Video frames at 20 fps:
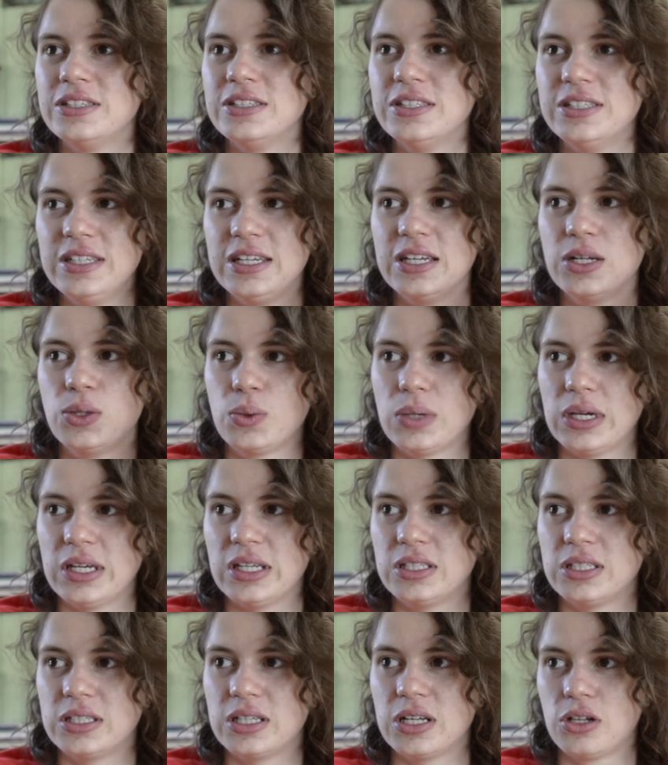deal
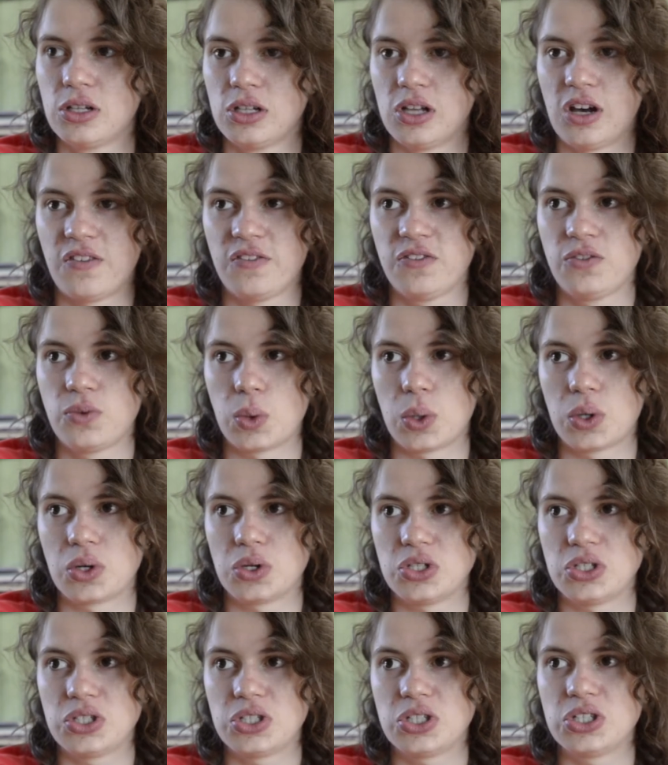with loved
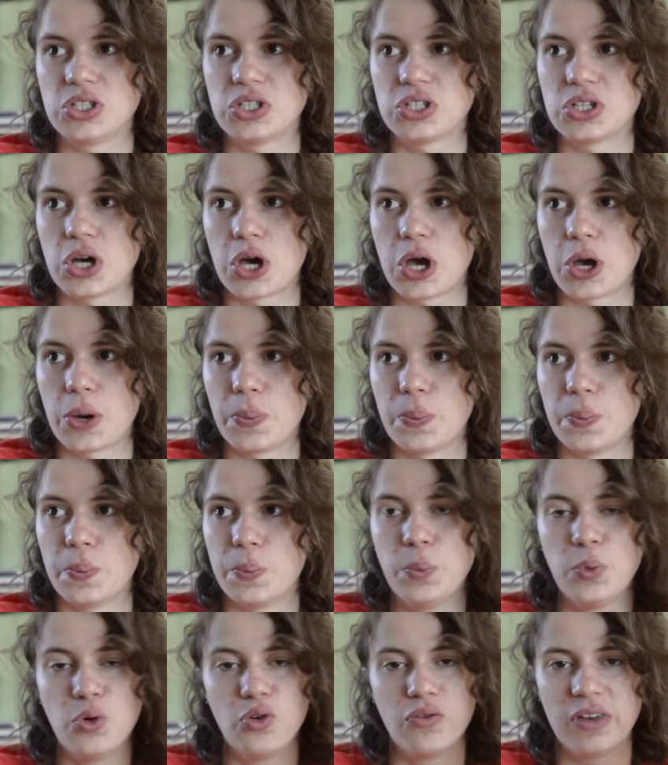ones
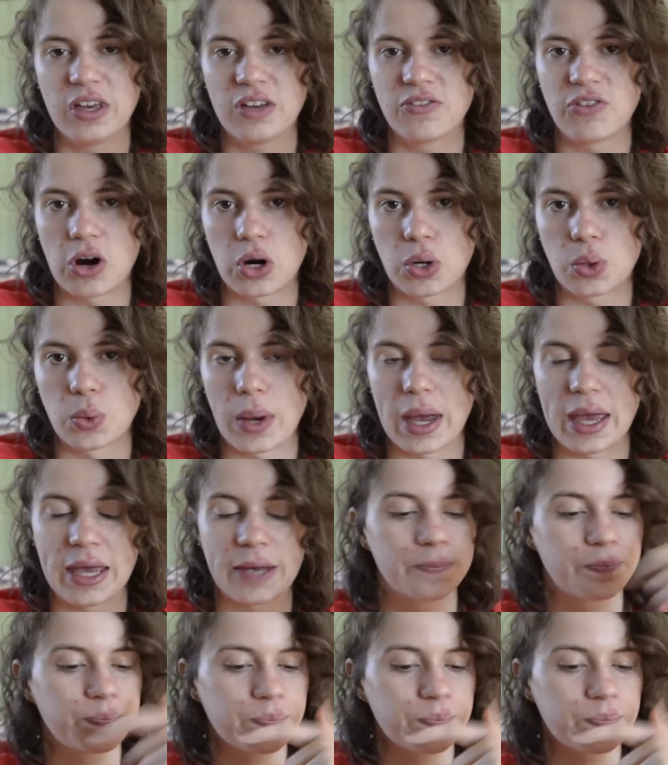moving far away.